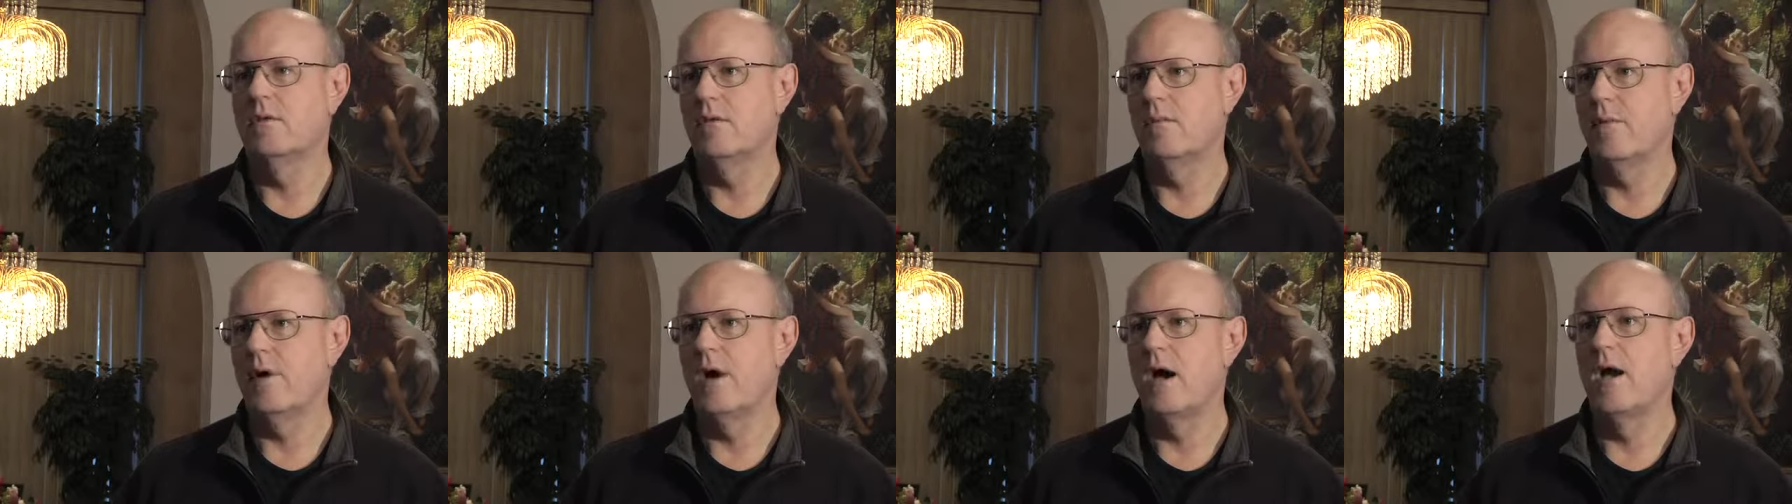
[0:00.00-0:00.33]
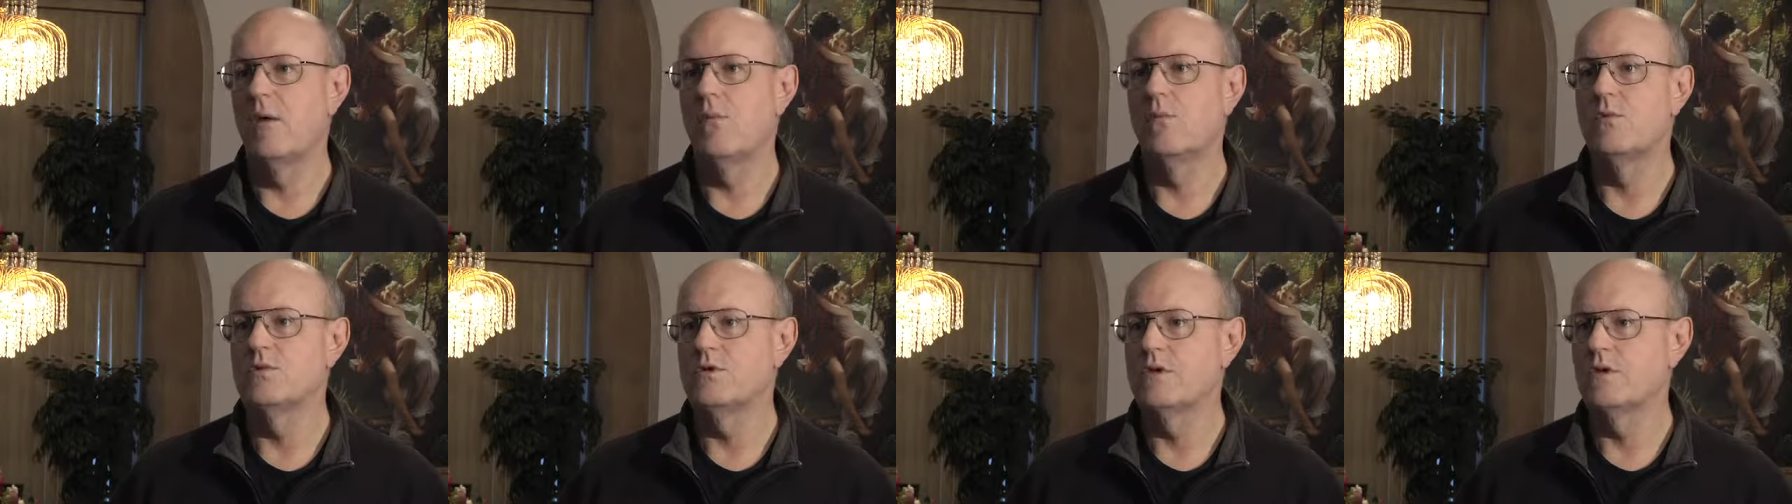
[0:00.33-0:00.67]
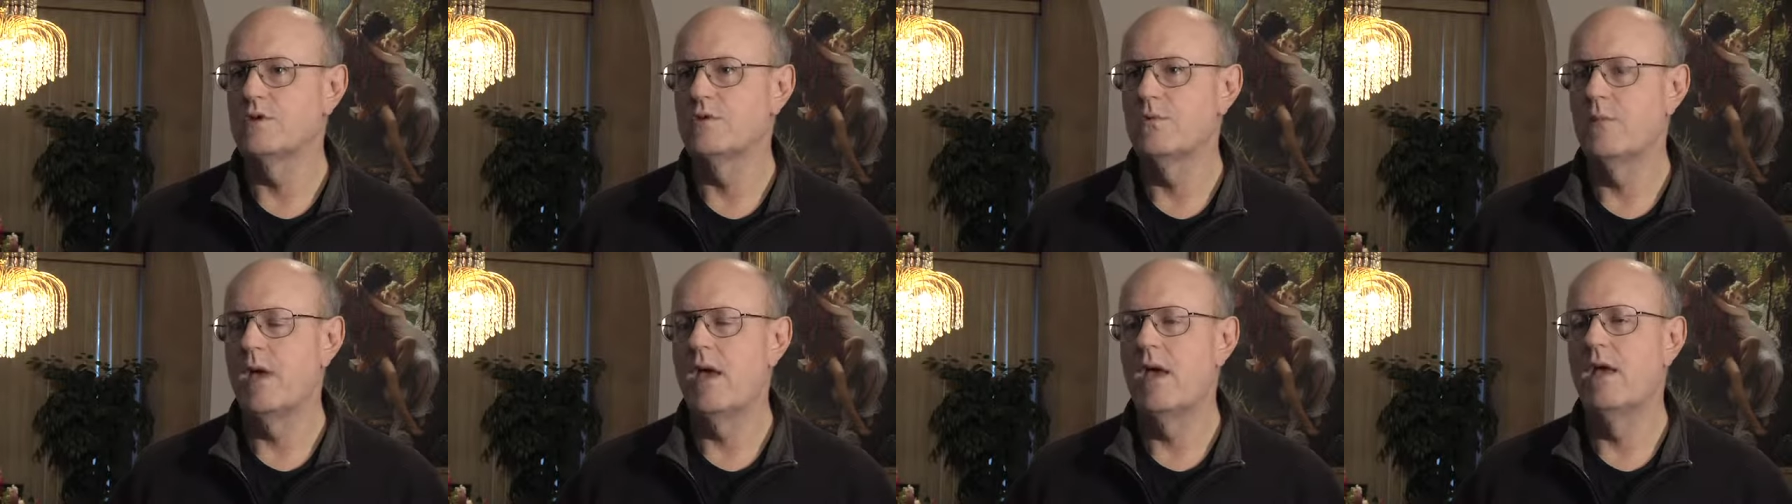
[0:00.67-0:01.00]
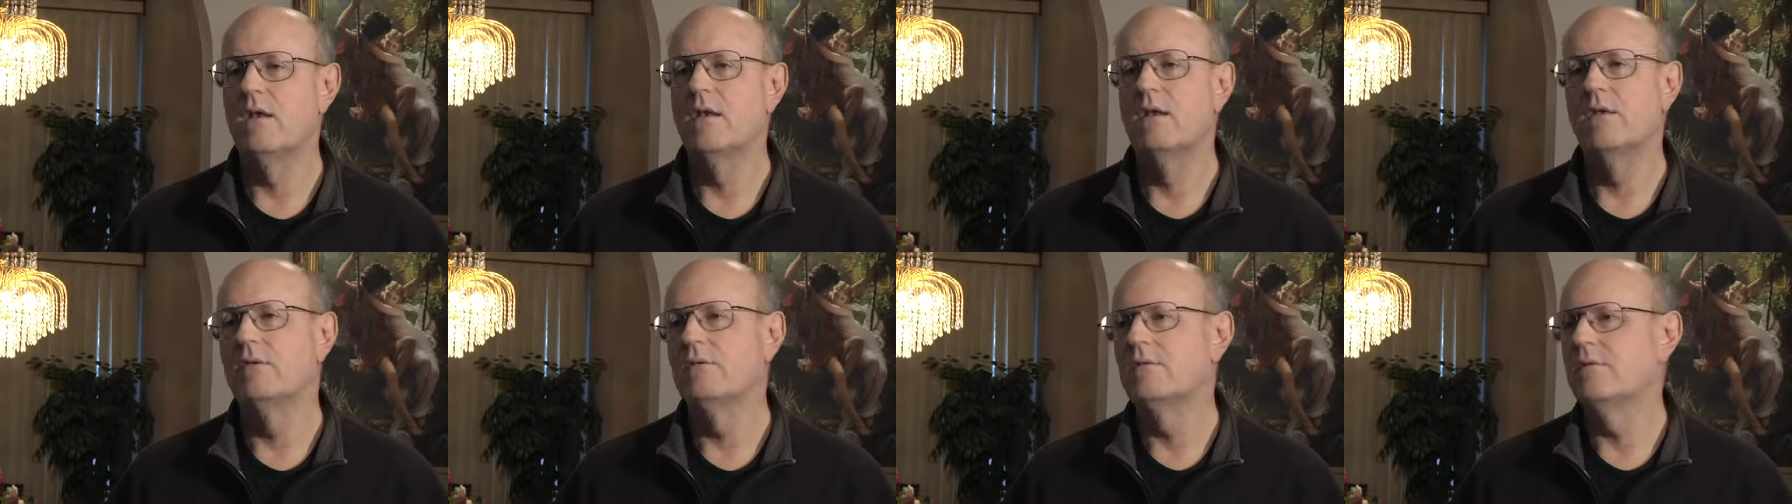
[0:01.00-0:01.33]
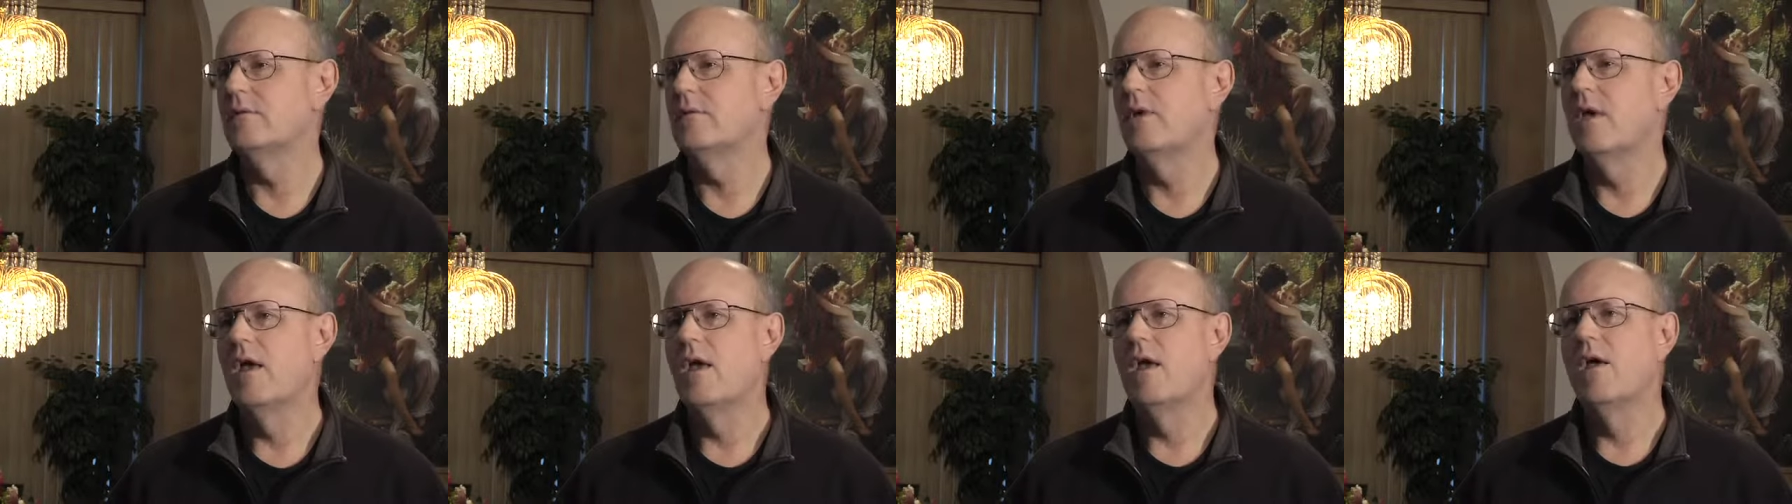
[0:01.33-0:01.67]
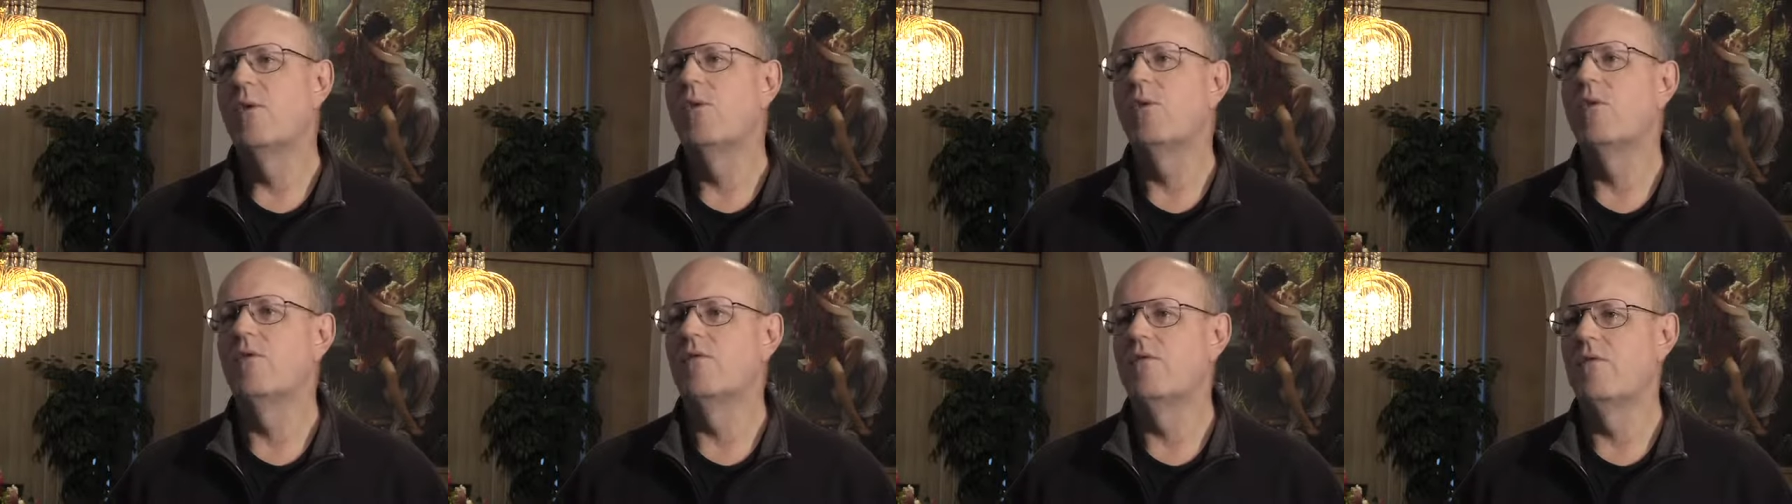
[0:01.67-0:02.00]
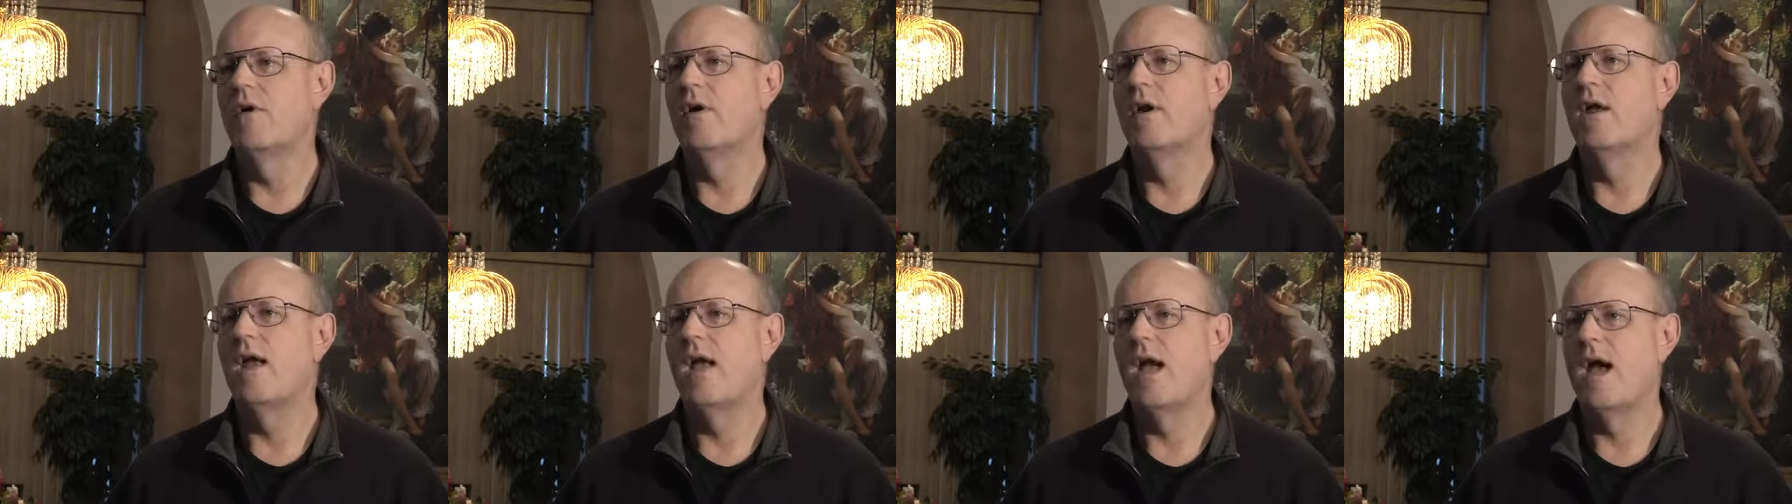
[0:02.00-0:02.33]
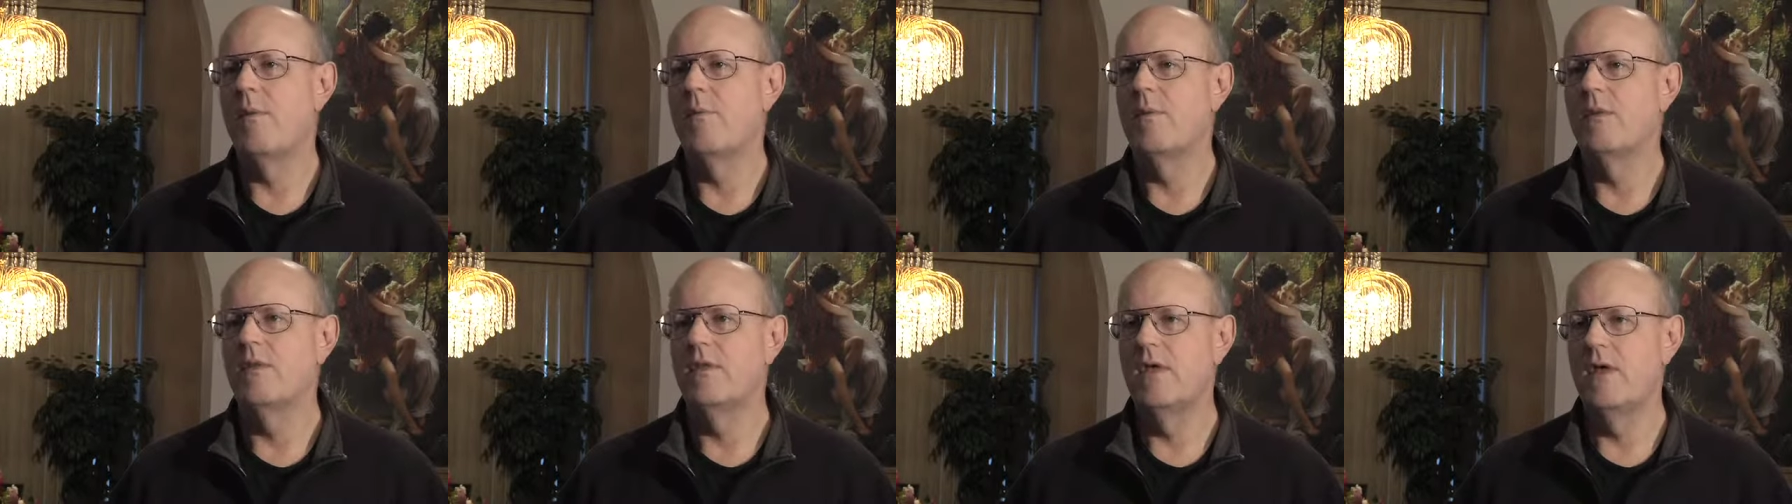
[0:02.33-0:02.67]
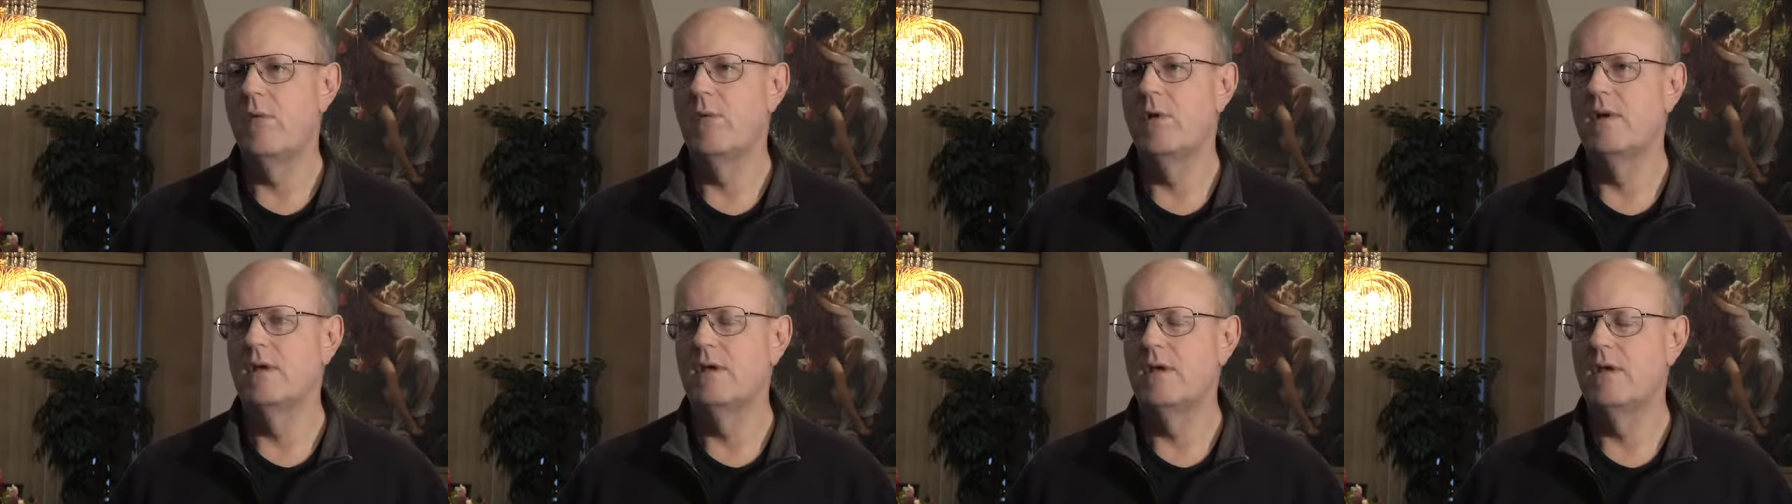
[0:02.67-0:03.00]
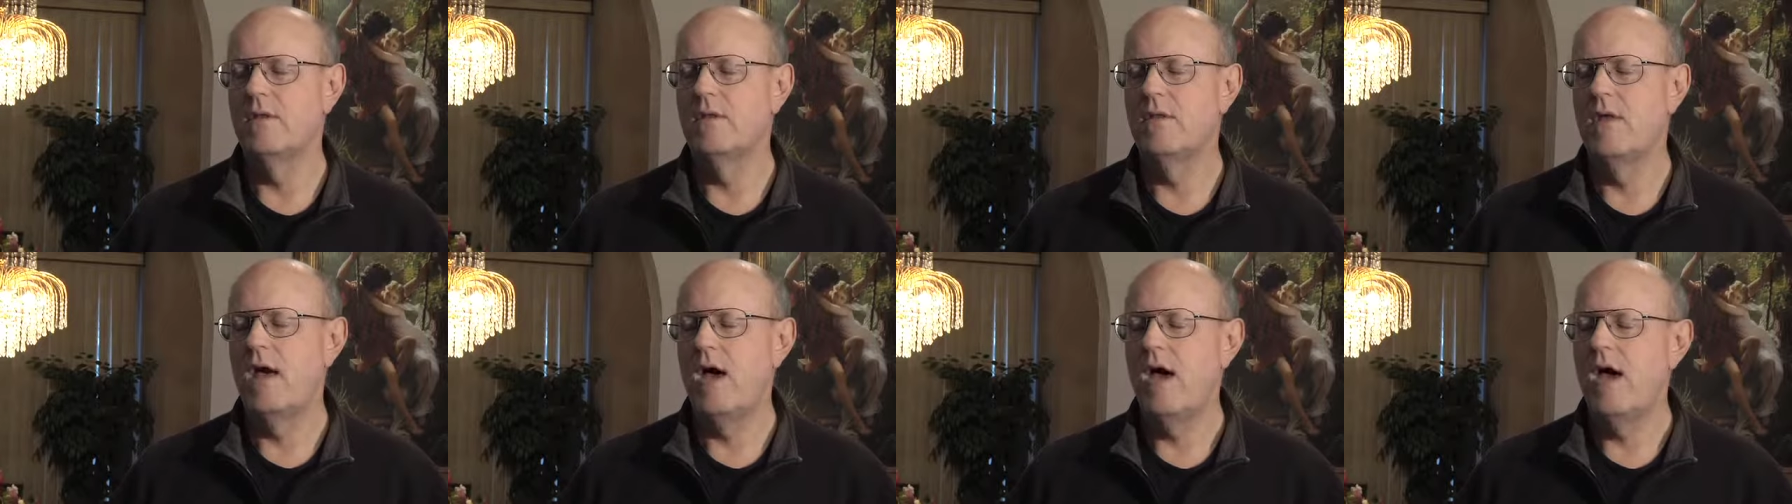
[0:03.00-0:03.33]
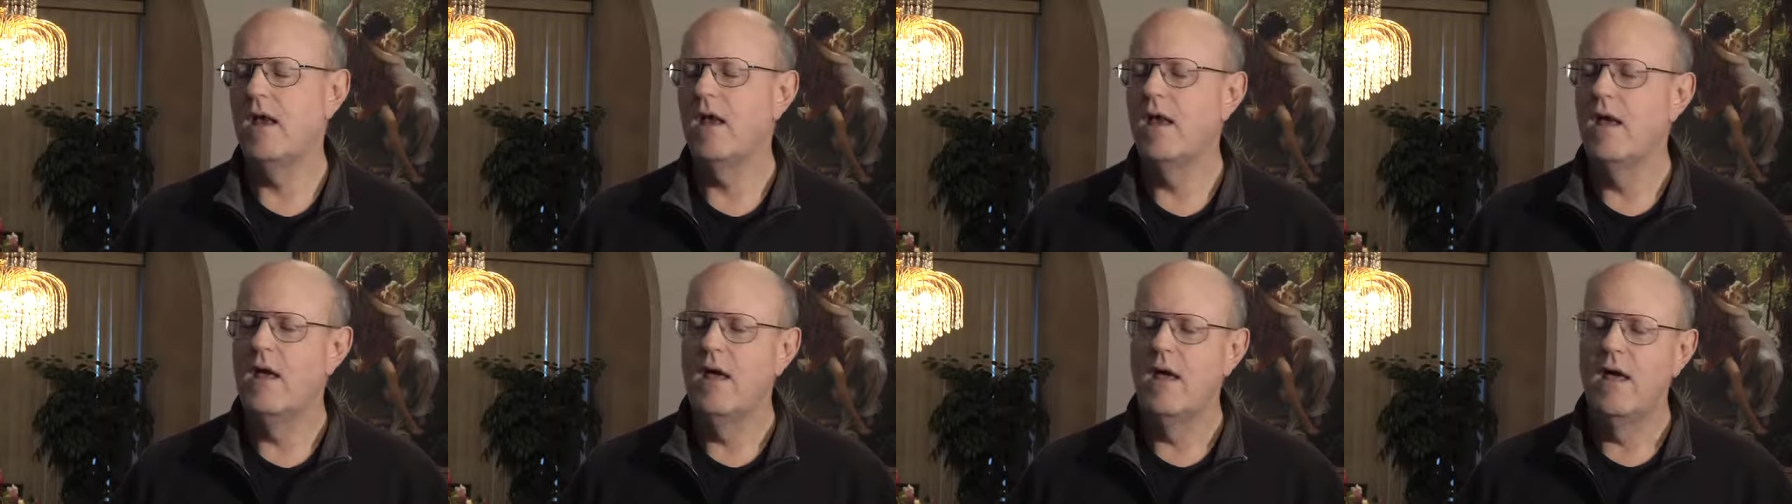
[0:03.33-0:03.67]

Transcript: the pond was expanded and we were very happy that we did that.